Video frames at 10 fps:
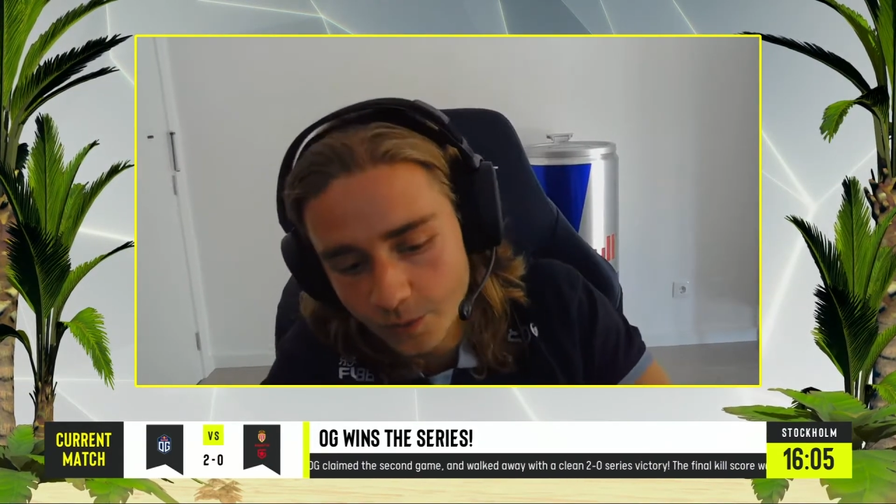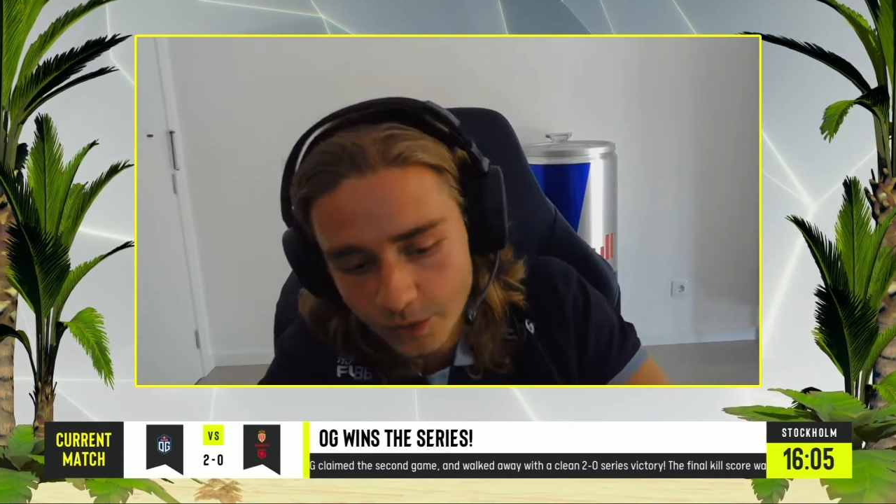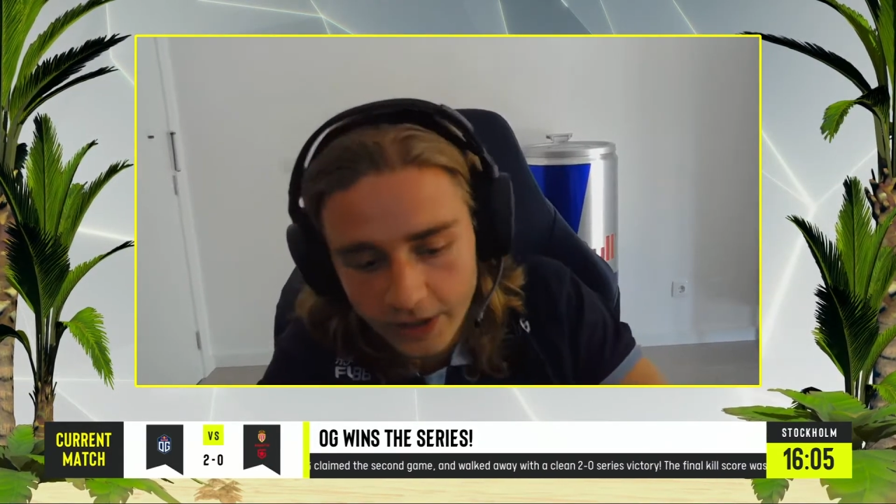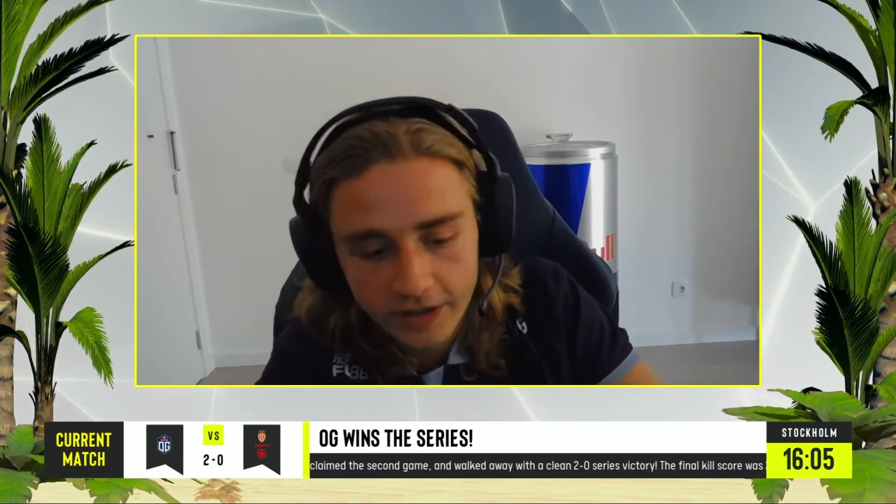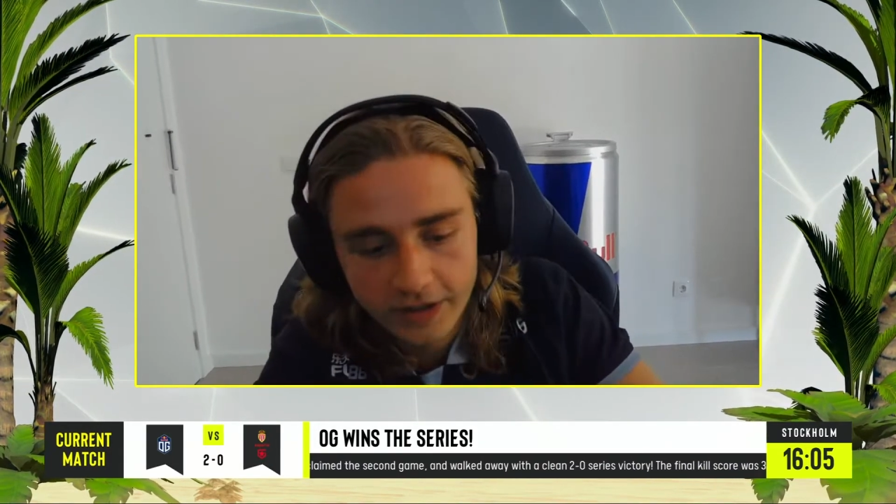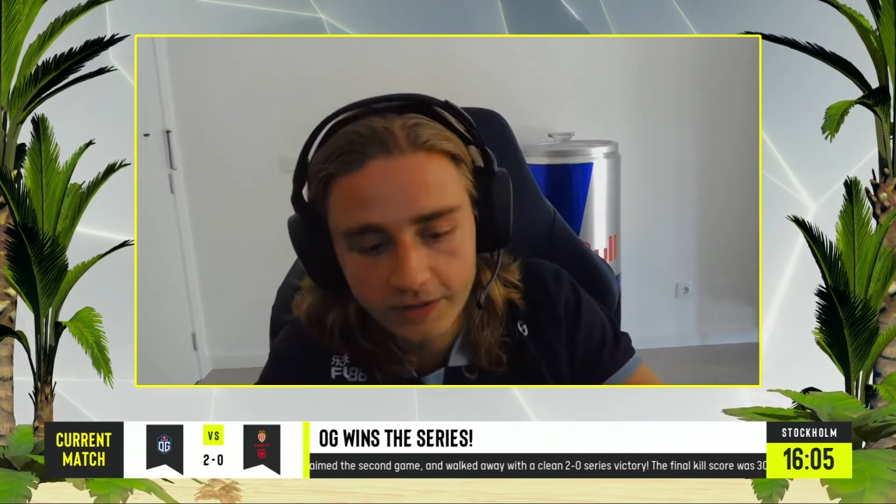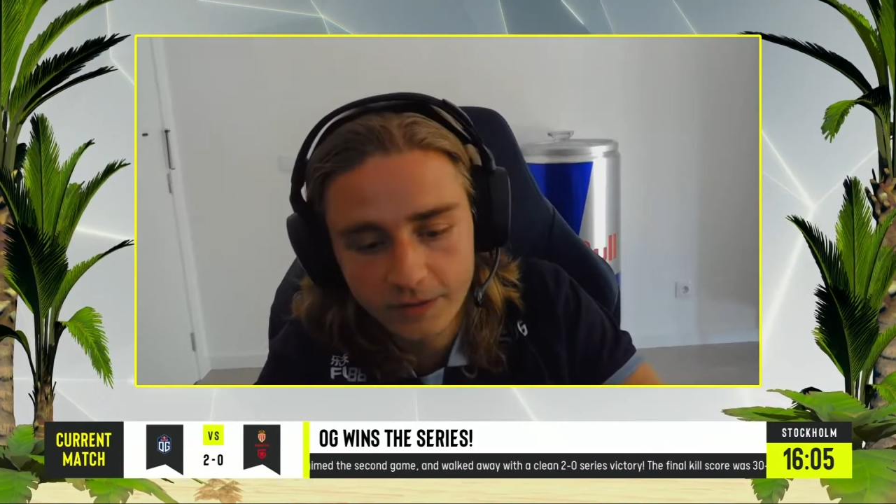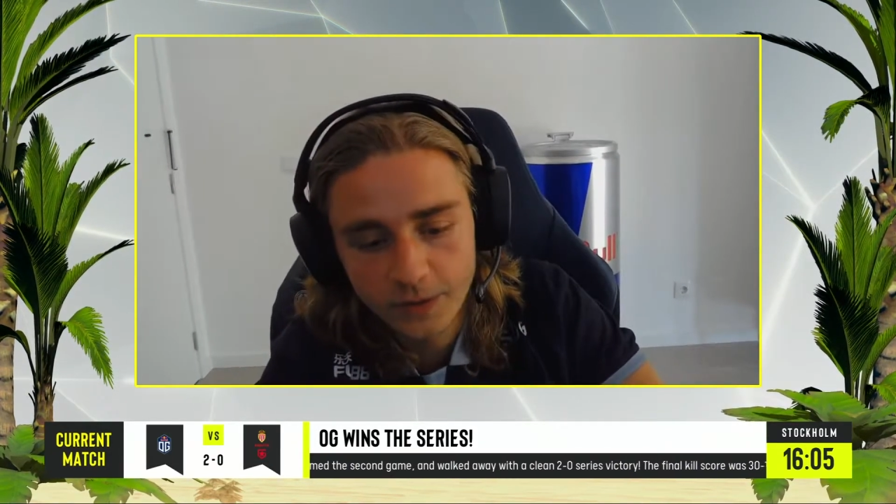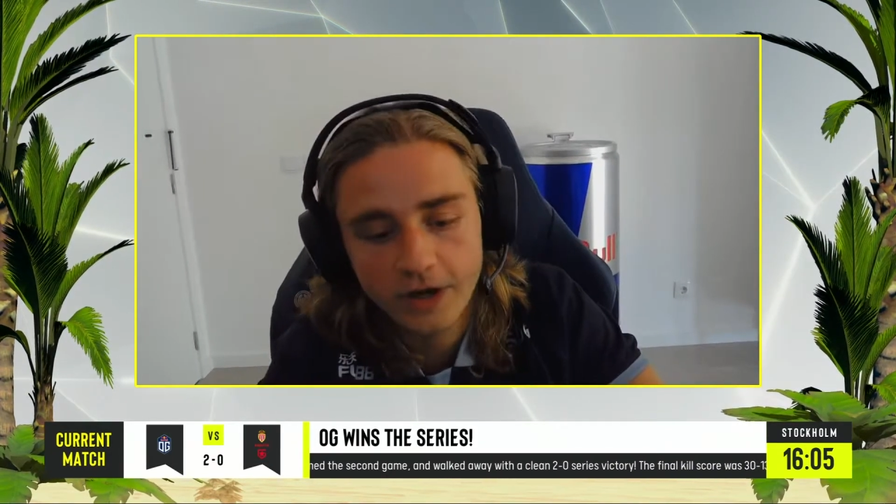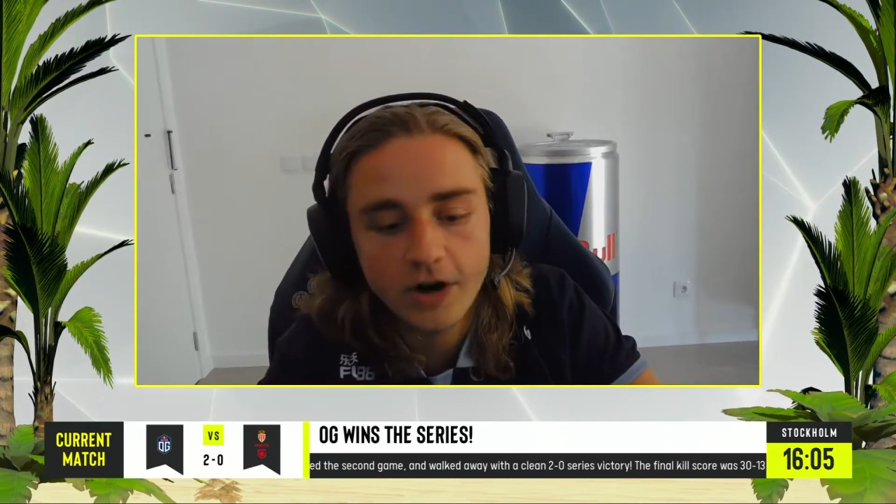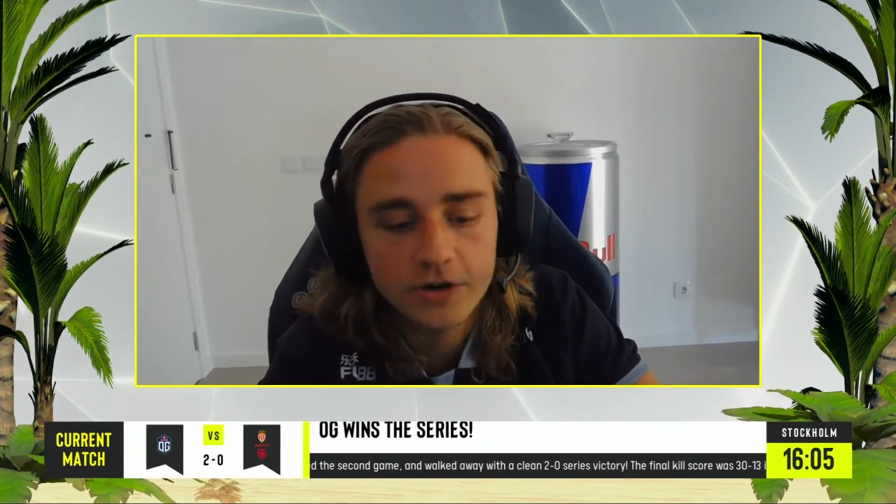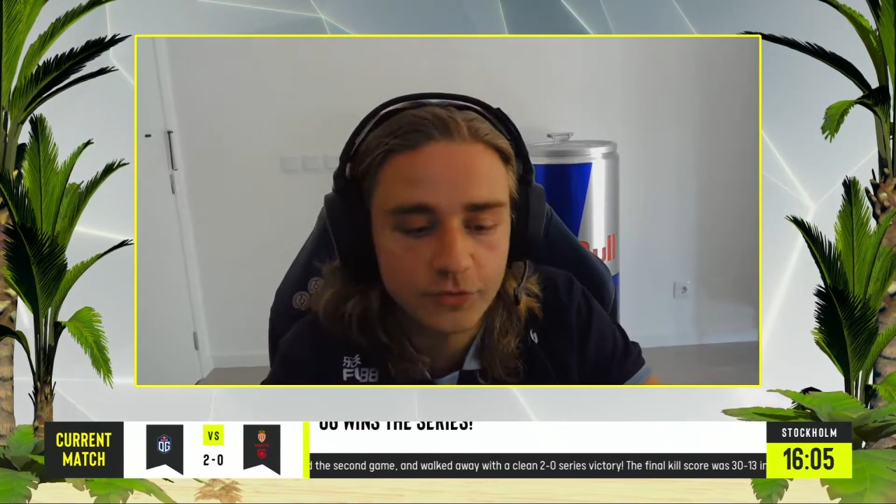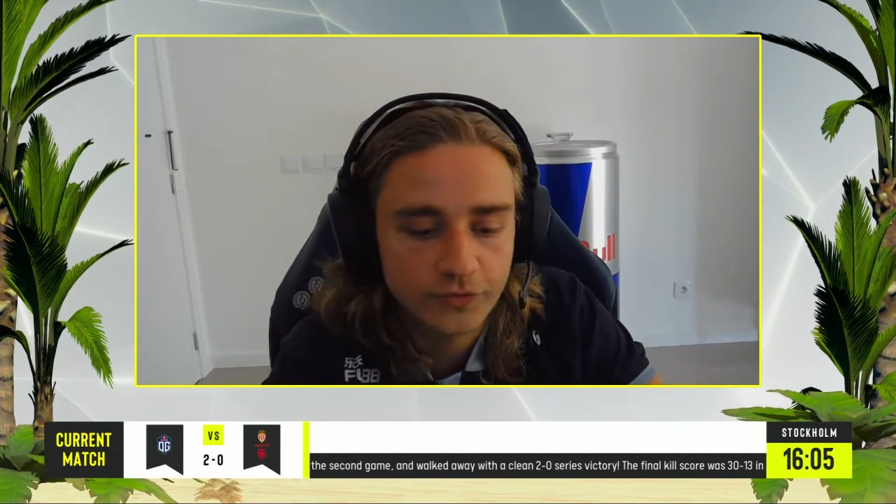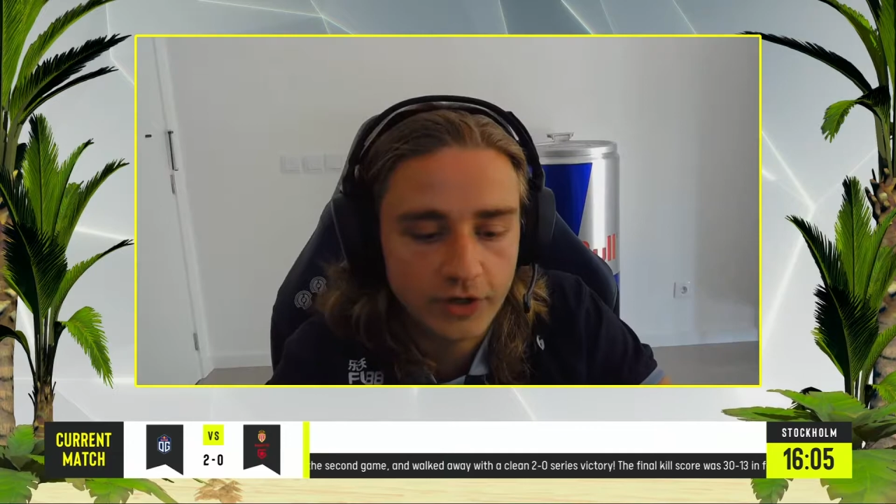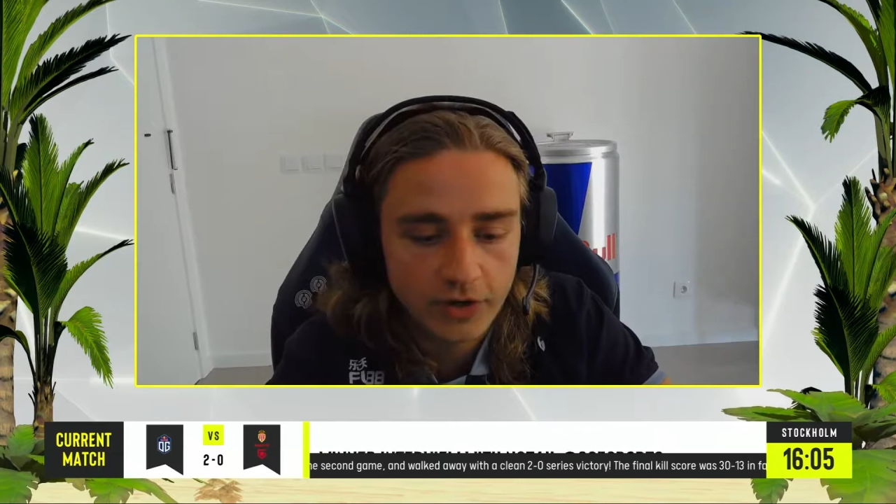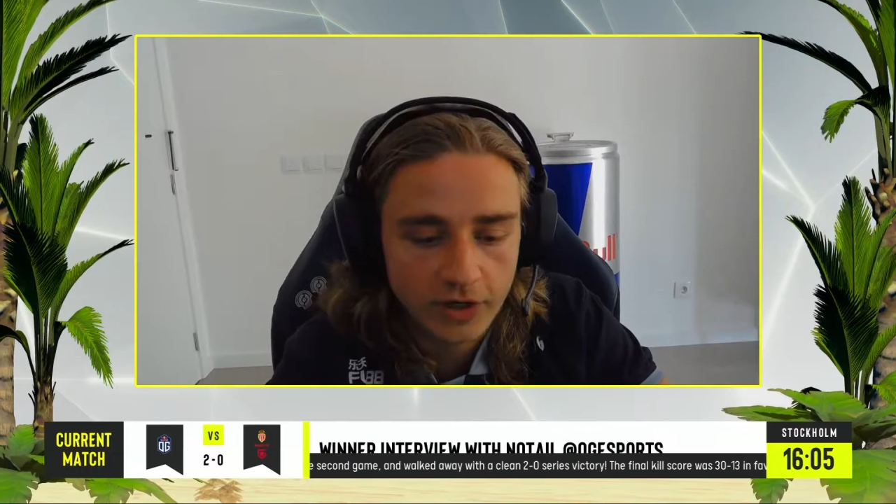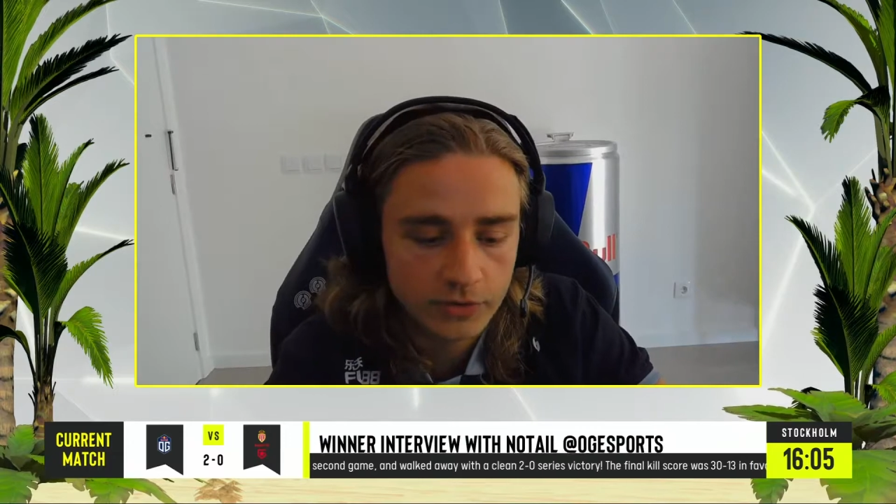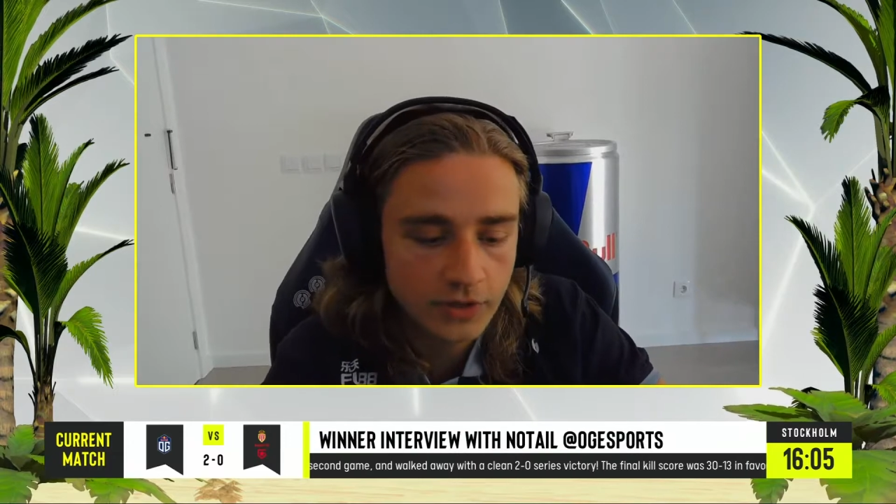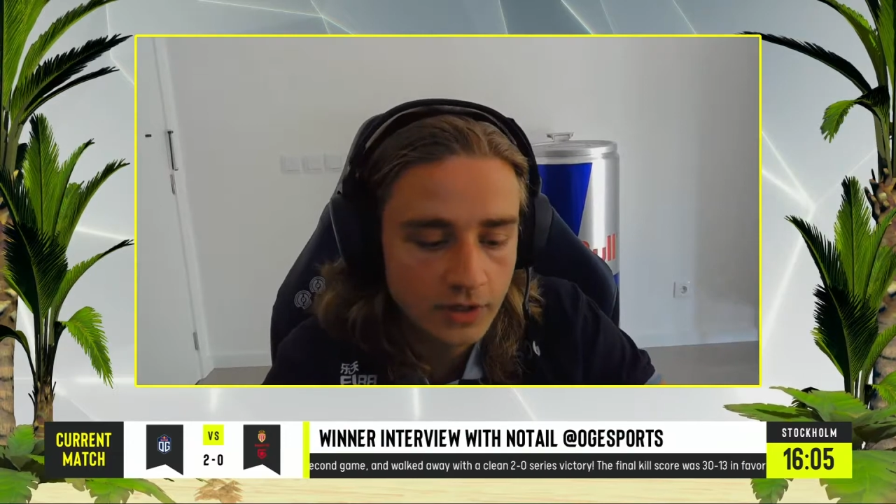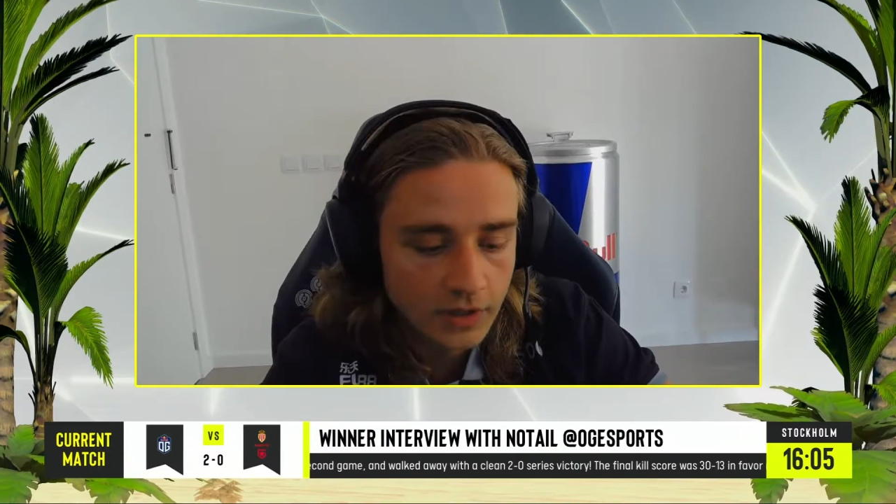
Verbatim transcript: really really hard to figure out.